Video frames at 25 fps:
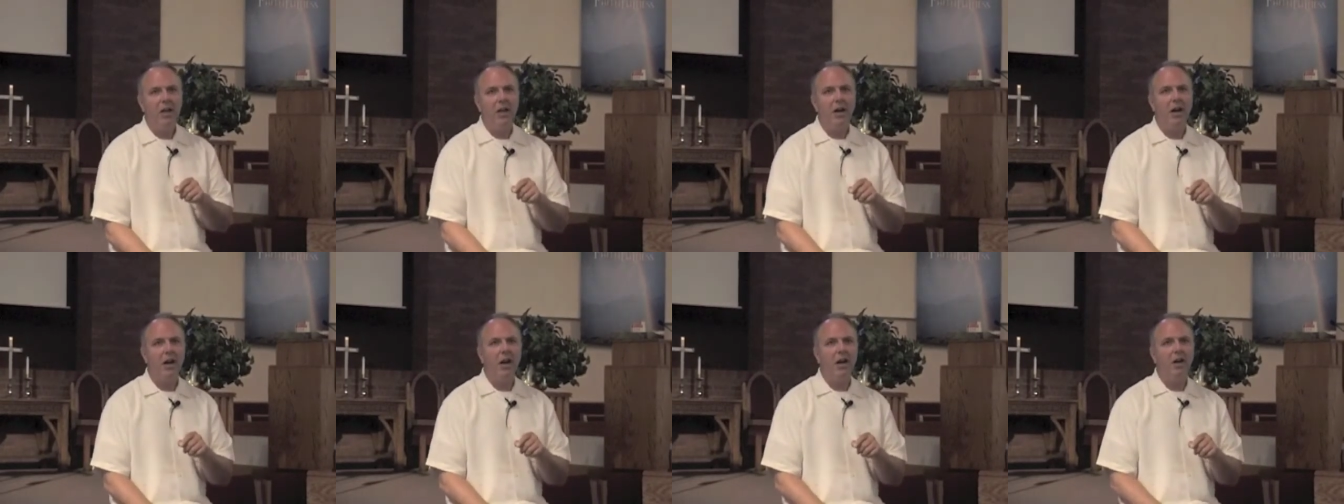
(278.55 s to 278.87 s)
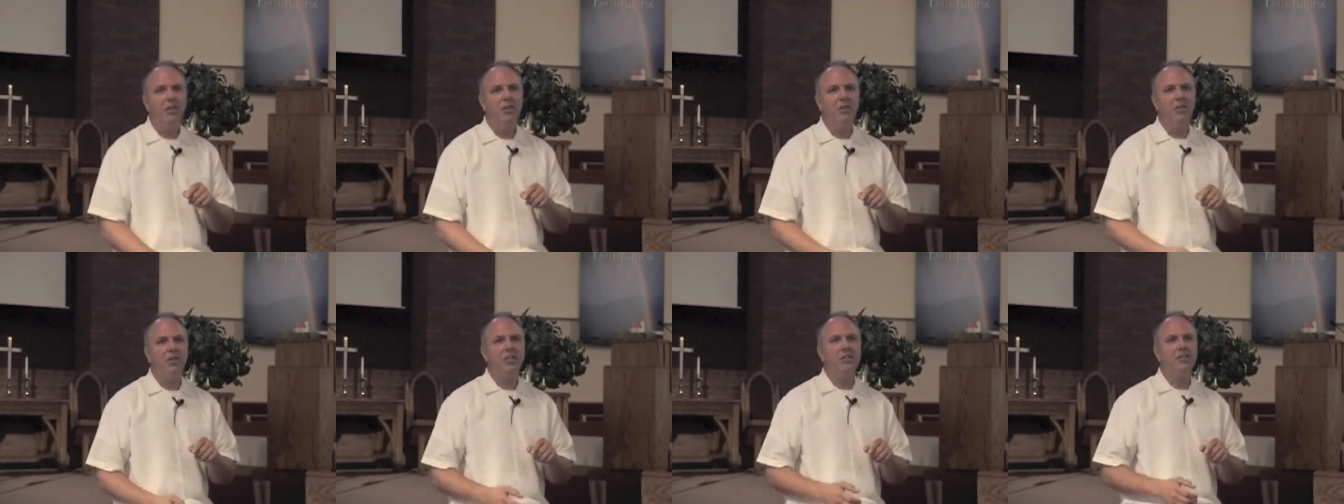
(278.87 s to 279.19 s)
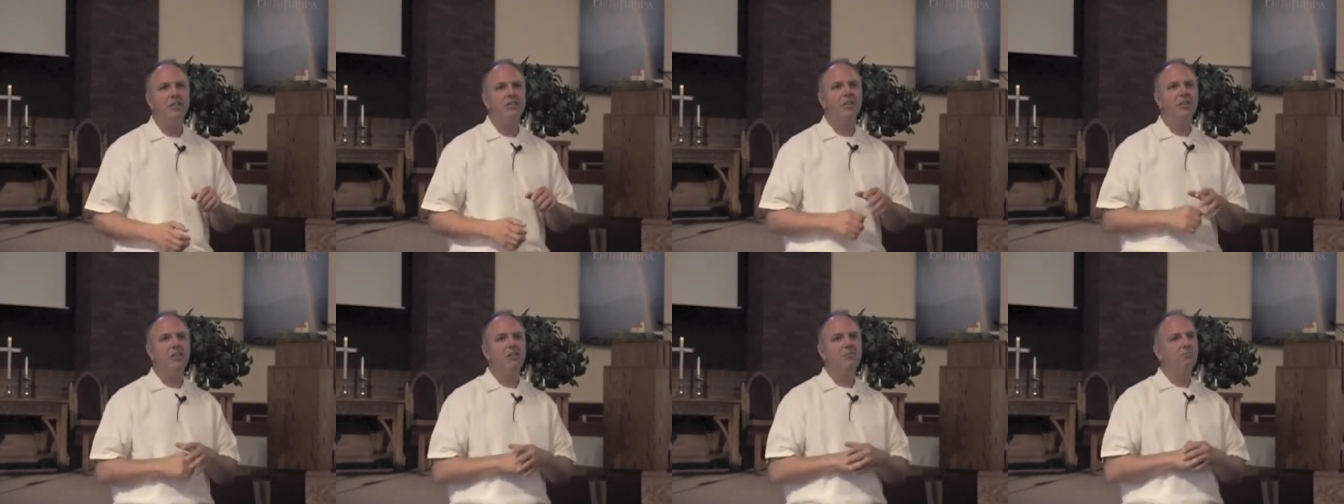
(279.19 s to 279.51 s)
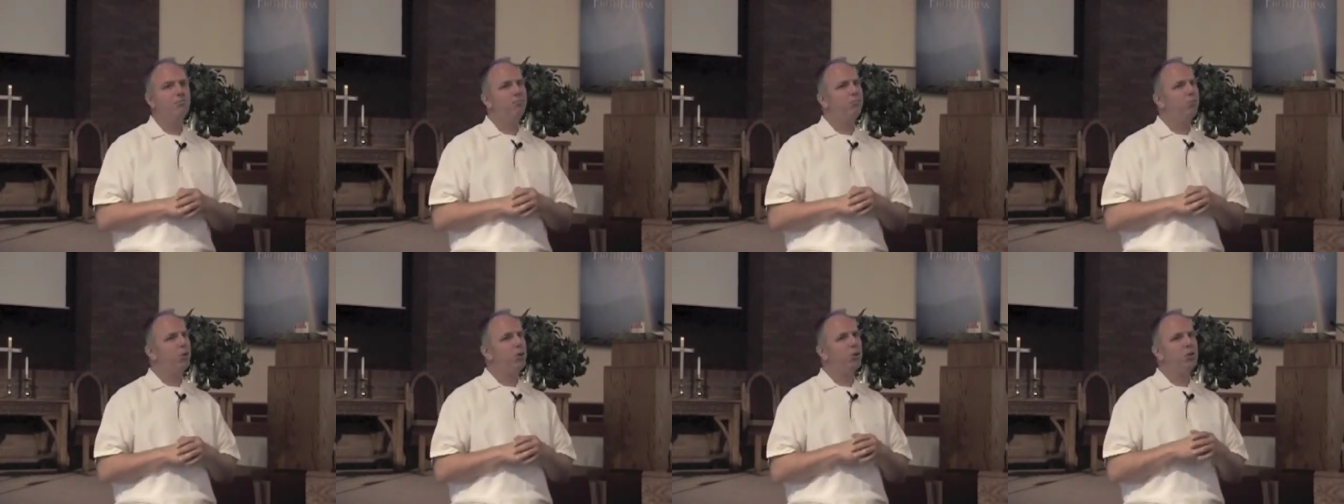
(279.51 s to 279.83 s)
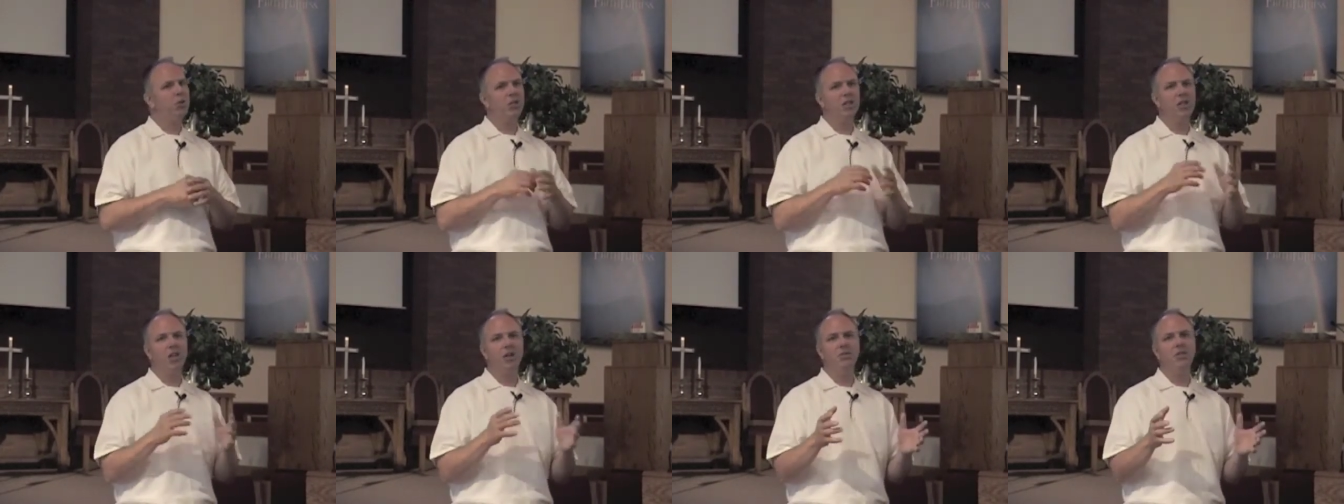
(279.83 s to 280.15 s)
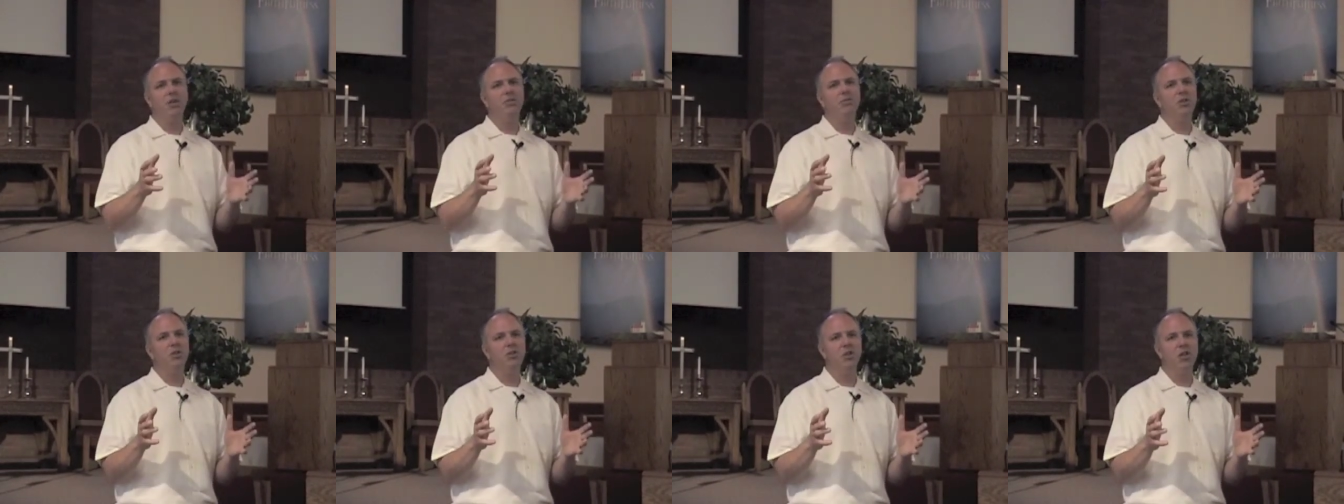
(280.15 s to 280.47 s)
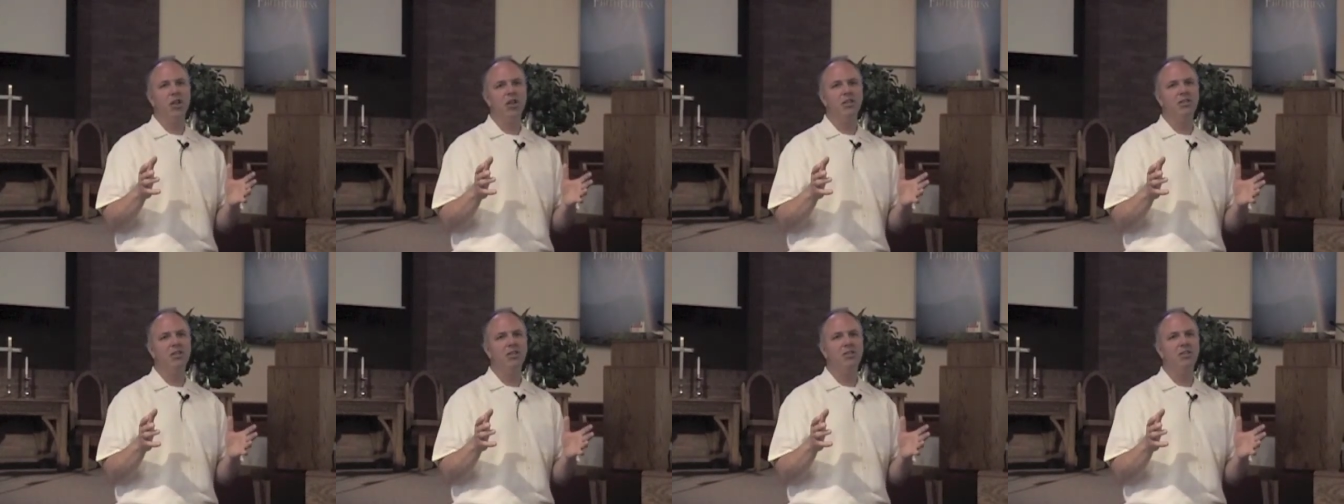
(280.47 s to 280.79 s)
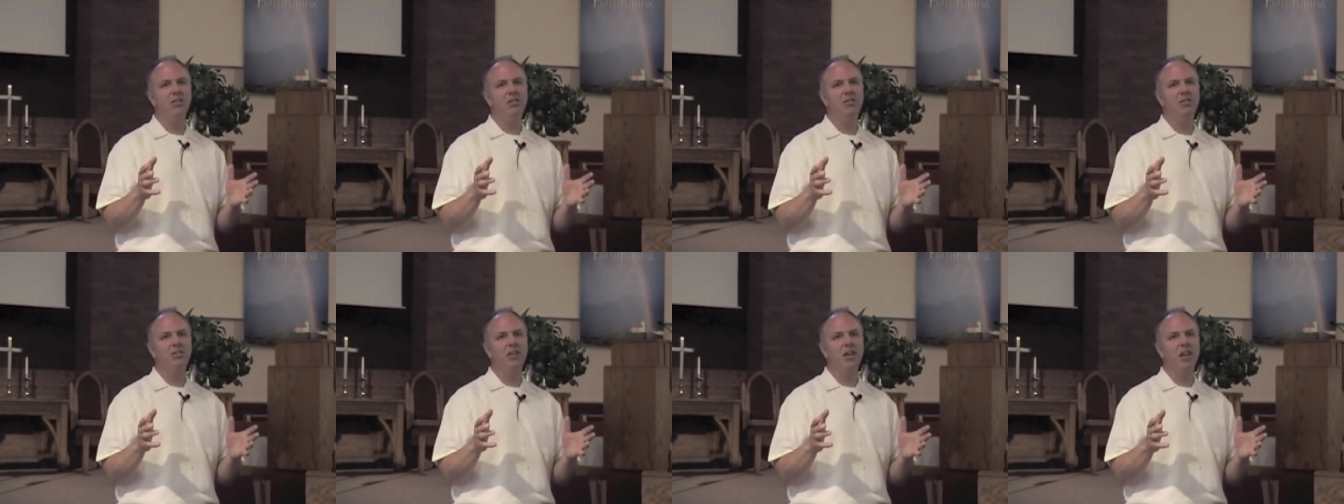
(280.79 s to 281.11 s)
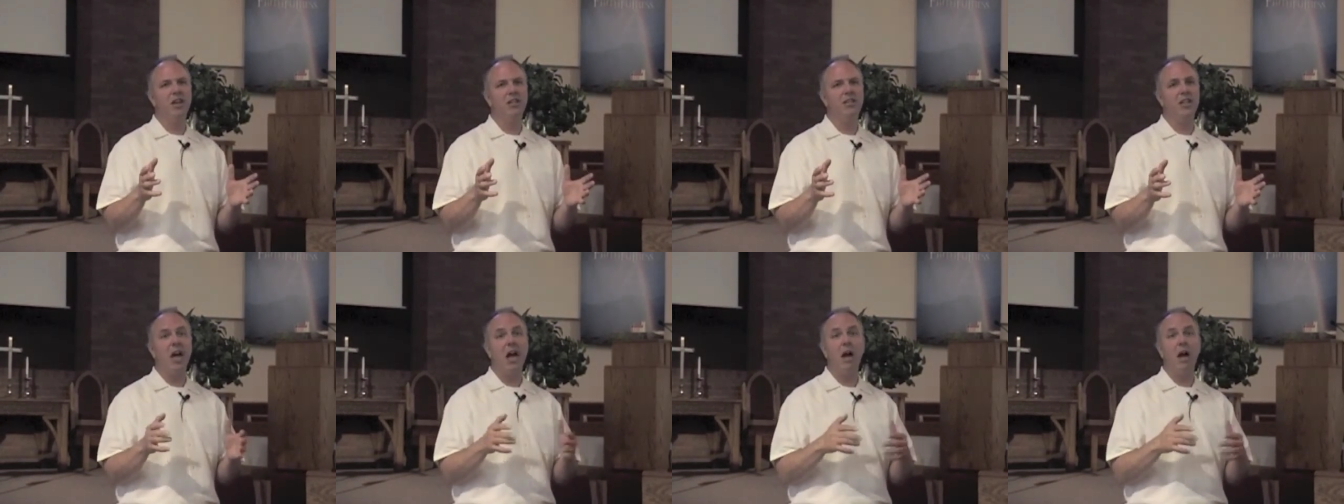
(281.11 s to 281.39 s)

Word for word: uh, this, this person comes up to Jesus and says,